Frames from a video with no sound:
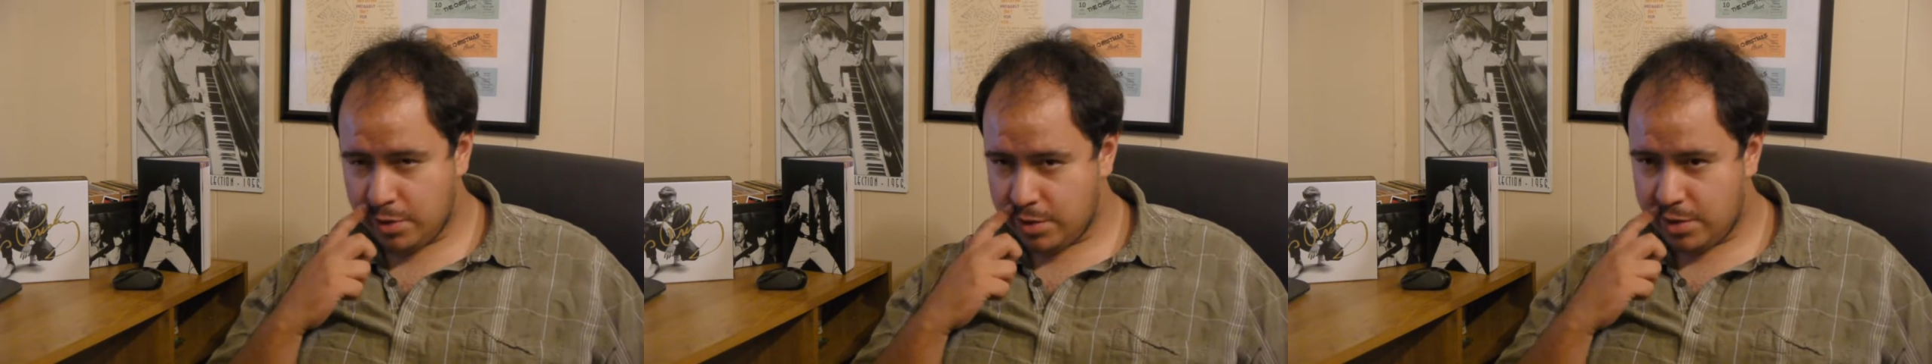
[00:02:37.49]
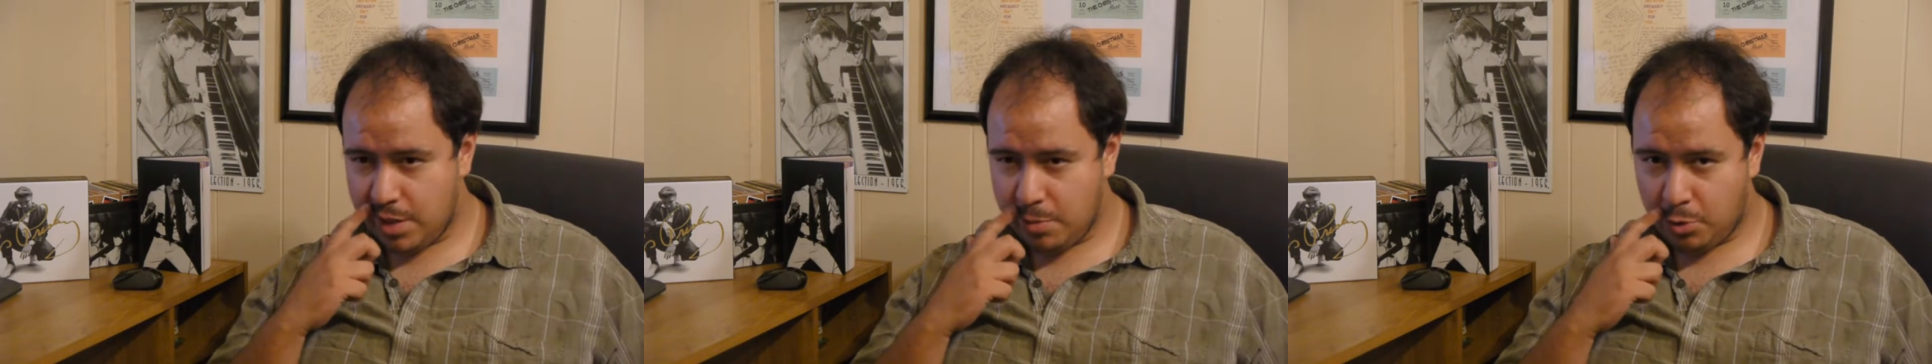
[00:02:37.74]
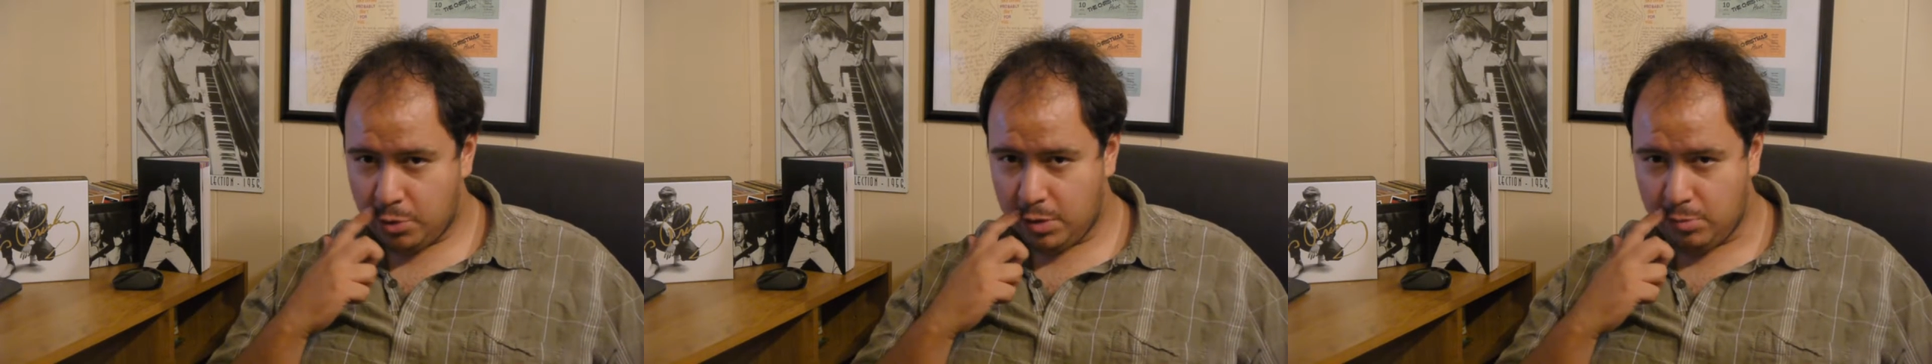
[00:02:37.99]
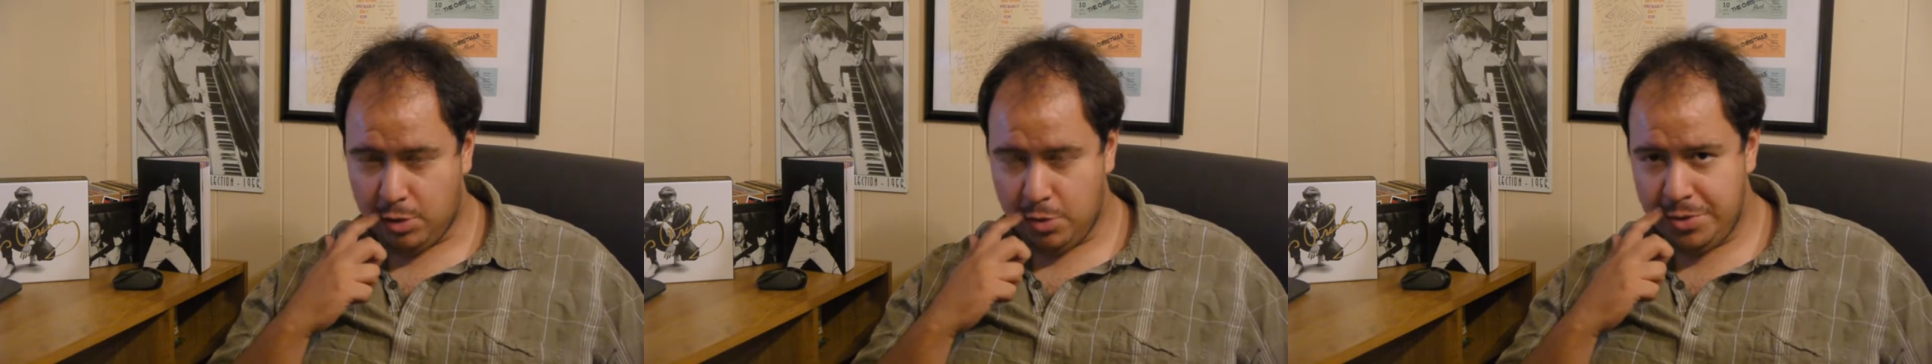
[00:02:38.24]
Steamroller
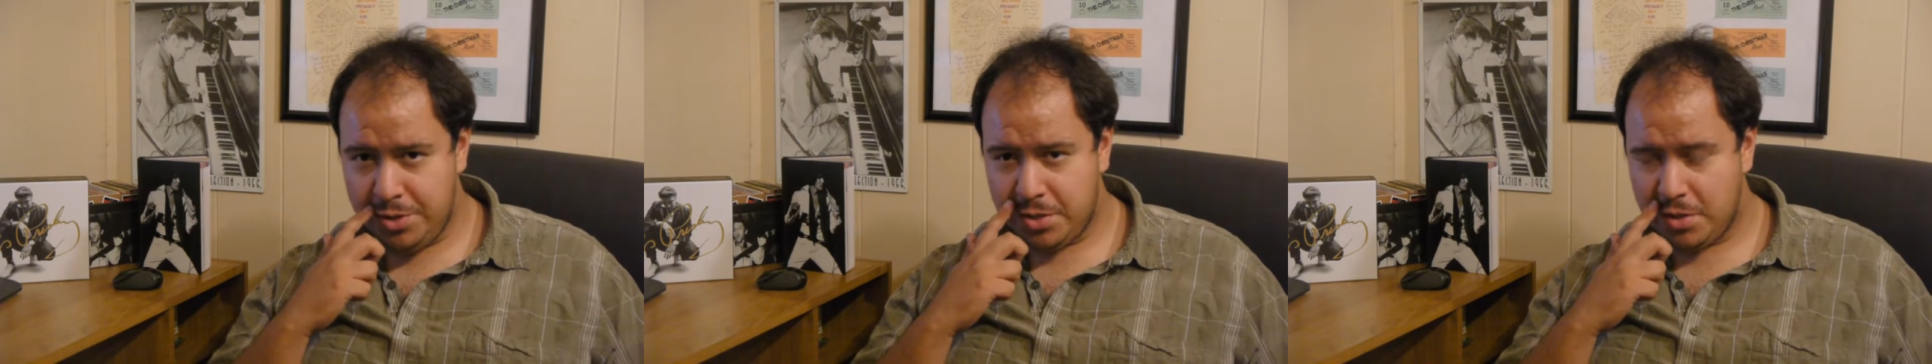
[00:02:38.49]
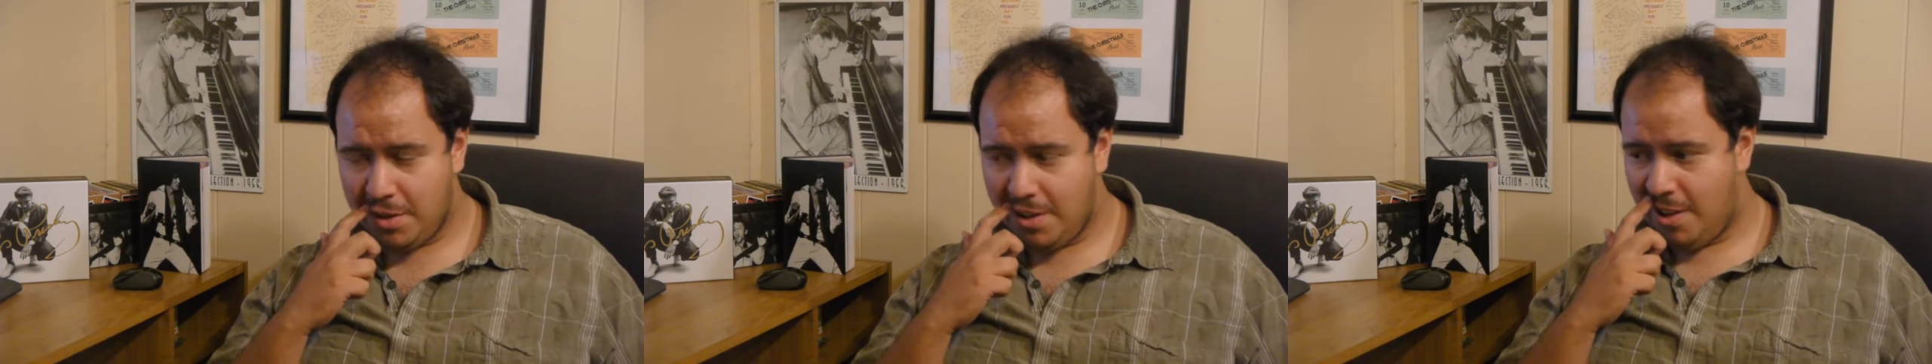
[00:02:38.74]
Blues,